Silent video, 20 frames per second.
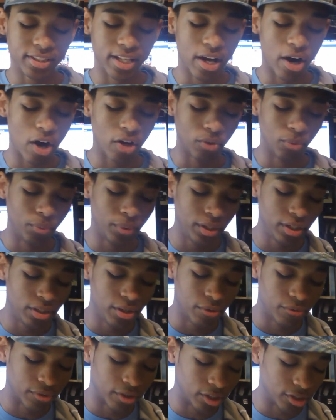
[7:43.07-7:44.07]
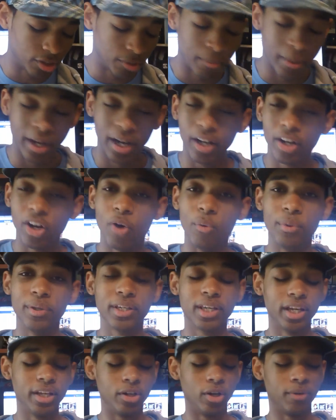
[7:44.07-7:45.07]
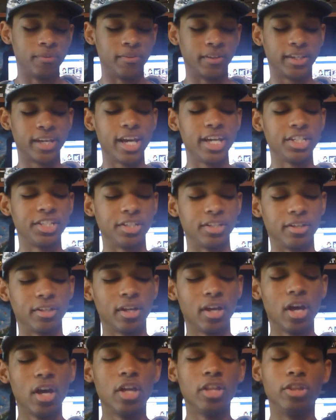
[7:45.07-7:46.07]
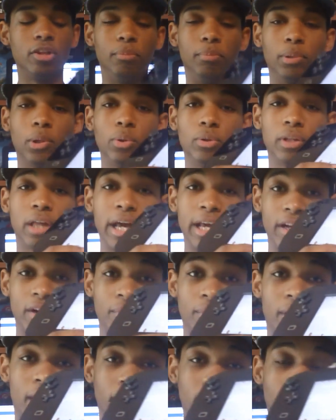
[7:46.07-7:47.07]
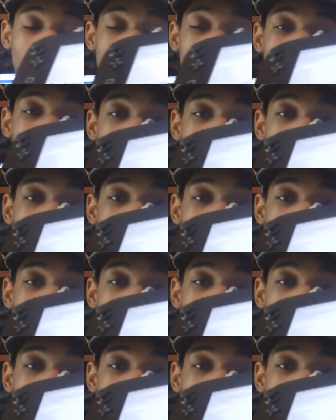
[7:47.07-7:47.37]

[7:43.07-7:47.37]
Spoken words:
Now, on the Wii U, for those of you who may not know, when you get a notification, the blue light around the home